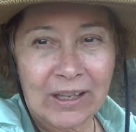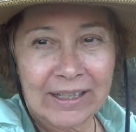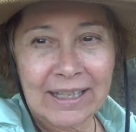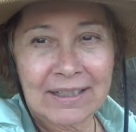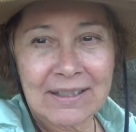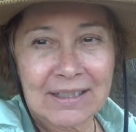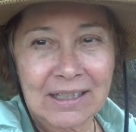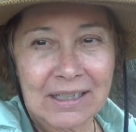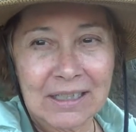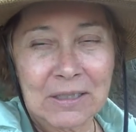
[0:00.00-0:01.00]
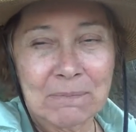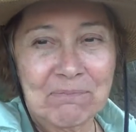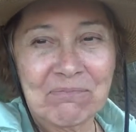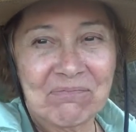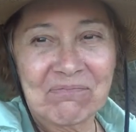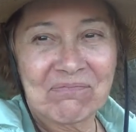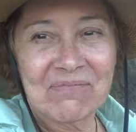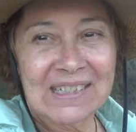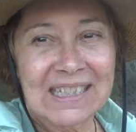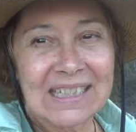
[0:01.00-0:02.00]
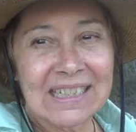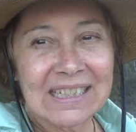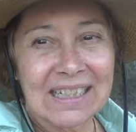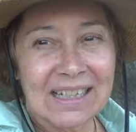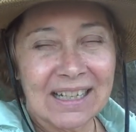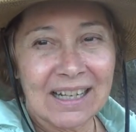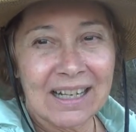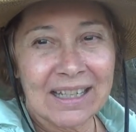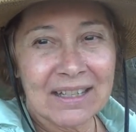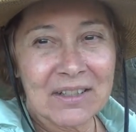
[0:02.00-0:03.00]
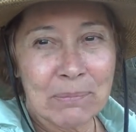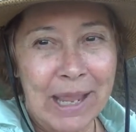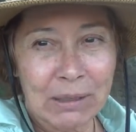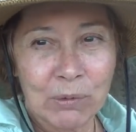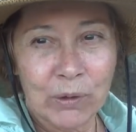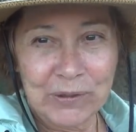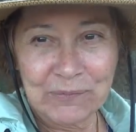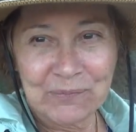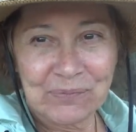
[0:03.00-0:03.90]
against um, against a backboard.